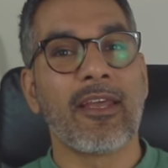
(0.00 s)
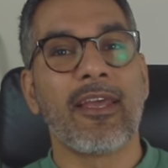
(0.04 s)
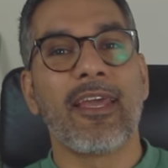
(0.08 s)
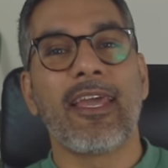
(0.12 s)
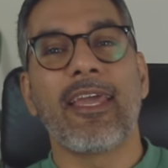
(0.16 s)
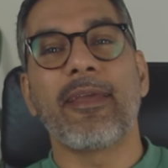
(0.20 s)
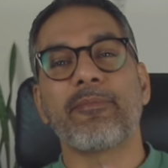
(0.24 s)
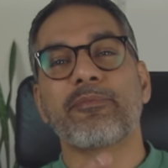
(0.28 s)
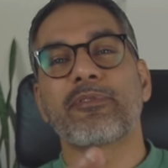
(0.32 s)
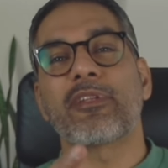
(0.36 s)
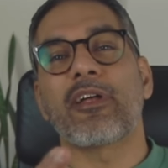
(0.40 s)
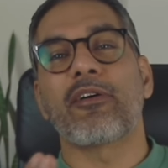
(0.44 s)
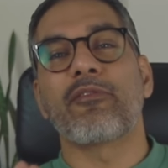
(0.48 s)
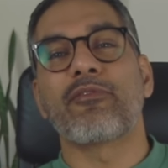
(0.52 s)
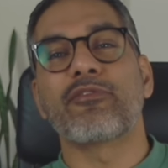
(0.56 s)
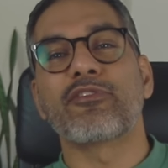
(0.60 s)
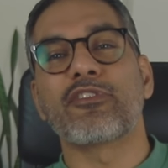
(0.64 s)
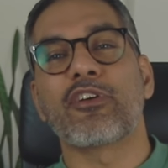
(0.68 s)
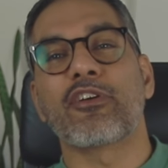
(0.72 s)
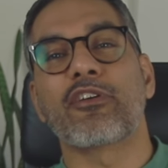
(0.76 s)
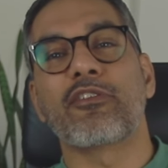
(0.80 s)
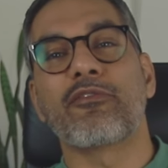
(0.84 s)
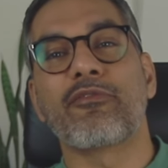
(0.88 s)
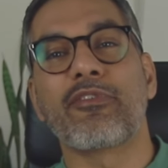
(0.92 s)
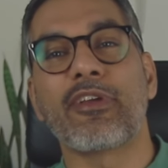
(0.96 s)
Hip style
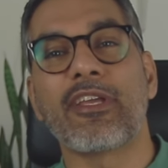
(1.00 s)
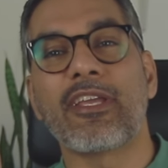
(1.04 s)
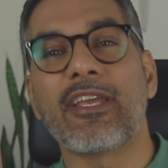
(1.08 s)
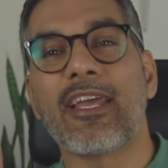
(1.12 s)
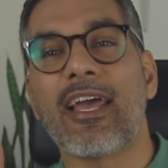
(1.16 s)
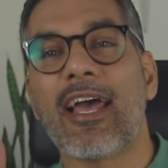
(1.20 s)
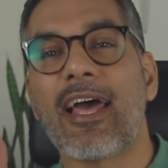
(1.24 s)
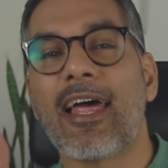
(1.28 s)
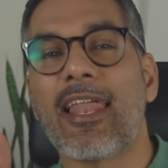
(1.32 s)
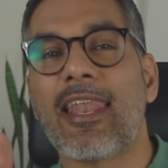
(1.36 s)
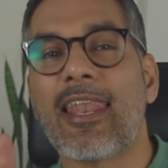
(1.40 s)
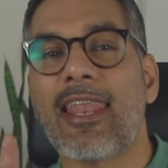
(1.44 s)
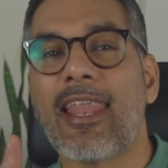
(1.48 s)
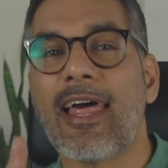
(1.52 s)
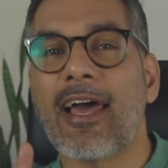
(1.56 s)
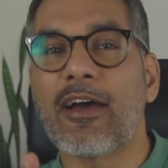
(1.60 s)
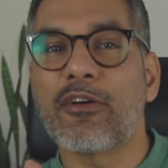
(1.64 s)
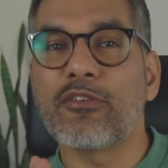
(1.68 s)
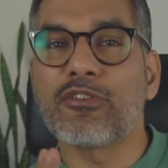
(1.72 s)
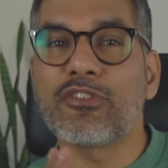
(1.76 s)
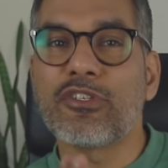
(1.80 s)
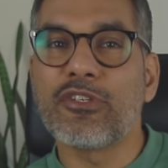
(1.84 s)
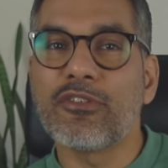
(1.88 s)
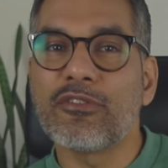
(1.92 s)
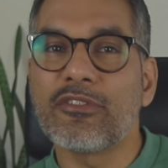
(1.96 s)
photography
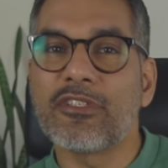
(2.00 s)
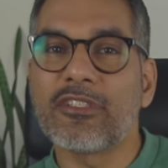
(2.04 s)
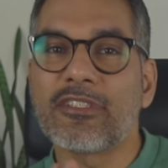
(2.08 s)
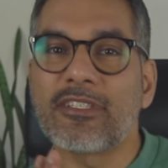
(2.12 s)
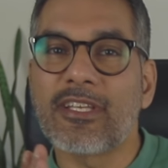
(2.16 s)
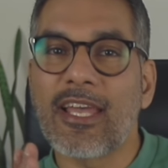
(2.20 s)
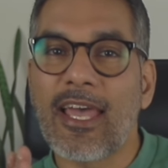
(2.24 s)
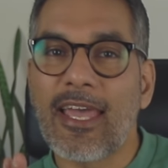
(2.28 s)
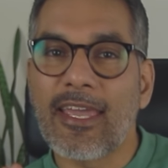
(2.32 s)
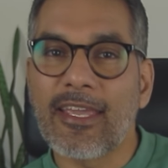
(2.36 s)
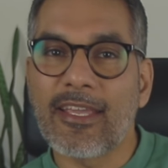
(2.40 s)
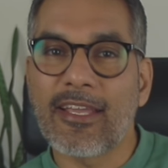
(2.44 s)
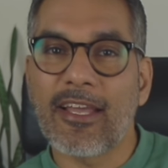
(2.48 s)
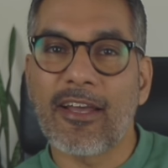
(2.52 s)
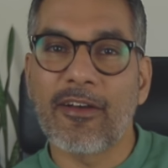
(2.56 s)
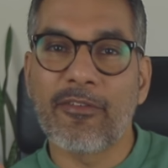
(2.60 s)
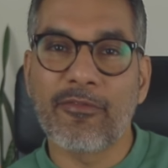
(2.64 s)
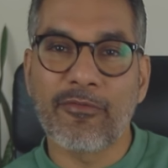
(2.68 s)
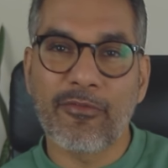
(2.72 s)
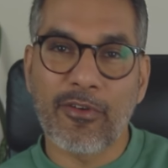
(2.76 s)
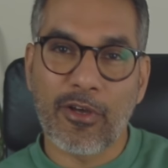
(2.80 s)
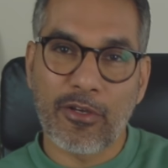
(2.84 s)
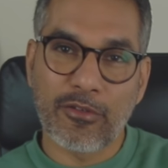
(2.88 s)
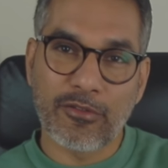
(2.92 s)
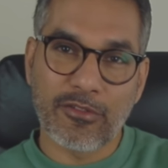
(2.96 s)
allows you to take a
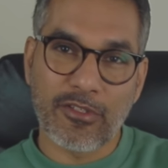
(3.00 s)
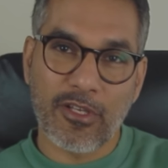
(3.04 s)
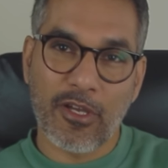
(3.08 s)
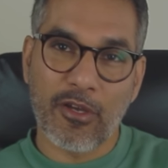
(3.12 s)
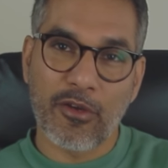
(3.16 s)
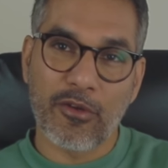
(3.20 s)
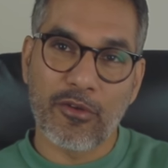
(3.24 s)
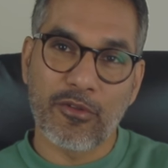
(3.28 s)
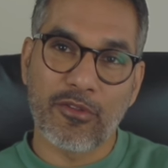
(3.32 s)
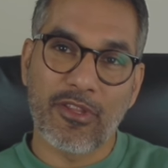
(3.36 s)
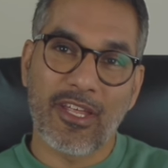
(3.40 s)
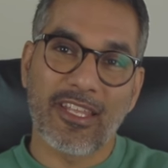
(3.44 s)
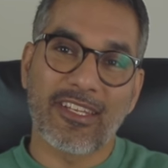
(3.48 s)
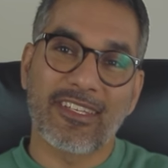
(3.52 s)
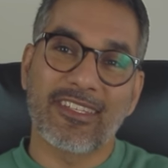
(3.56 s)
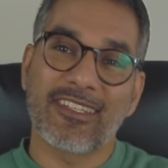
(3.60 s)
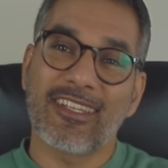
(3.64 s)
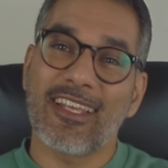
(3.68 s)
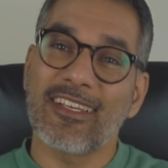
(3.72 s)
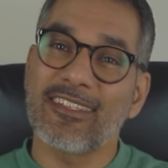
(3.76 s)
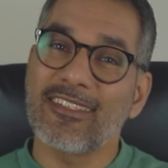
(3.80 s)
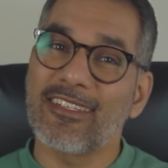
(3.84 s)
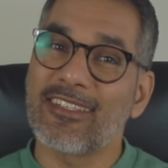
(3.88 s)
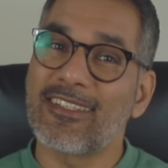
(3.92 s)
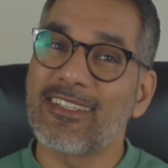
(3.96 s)
photo that
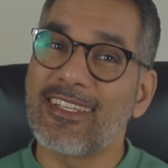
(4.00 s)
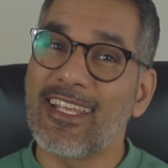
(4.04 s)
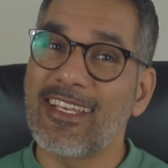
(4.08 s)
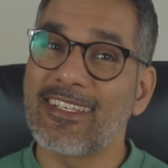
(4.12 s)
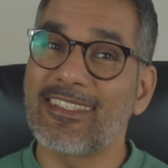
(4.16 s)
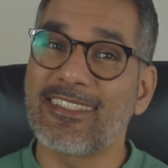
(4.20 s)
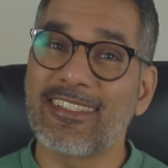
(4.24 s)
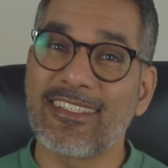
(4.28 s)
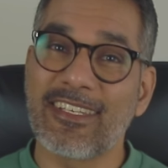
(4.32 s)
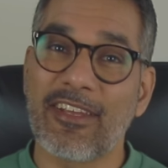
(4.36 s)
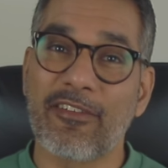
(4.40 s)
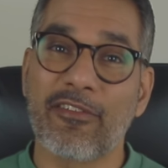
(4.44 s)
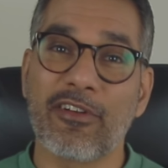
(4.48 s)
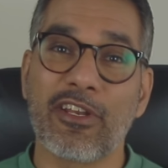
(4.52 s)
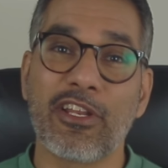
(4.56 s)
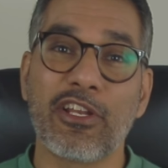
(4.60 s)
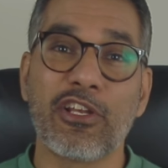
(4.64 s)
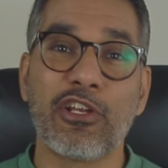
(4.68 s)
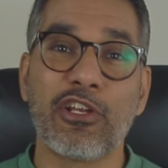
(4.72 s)
doesn't necessarily